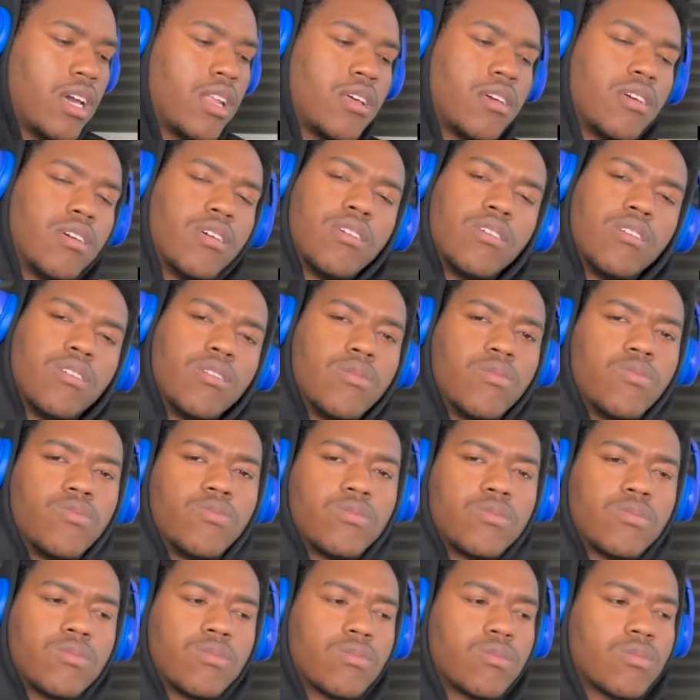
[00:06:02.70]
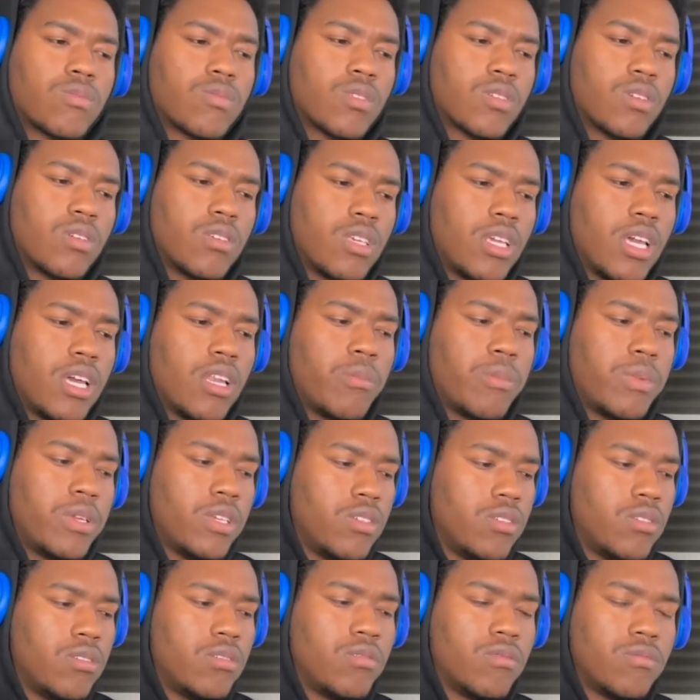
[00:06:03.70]
to, got to
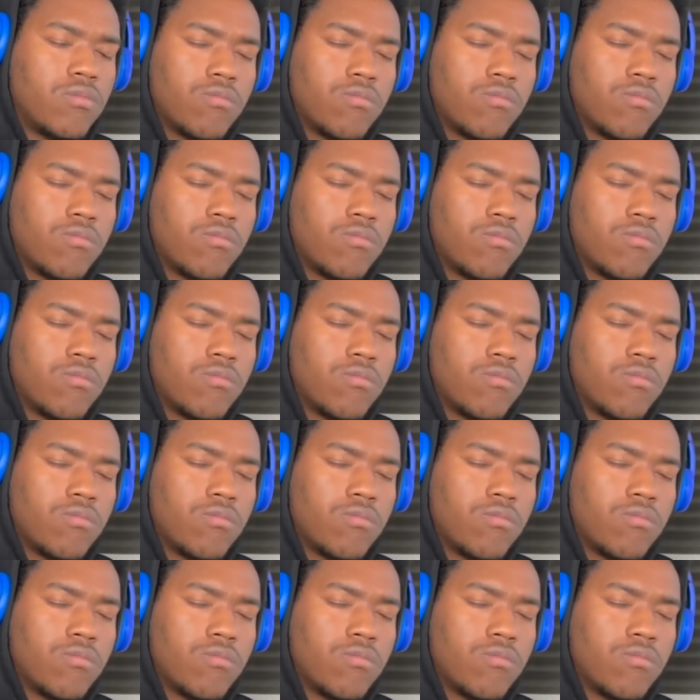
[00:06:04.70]
be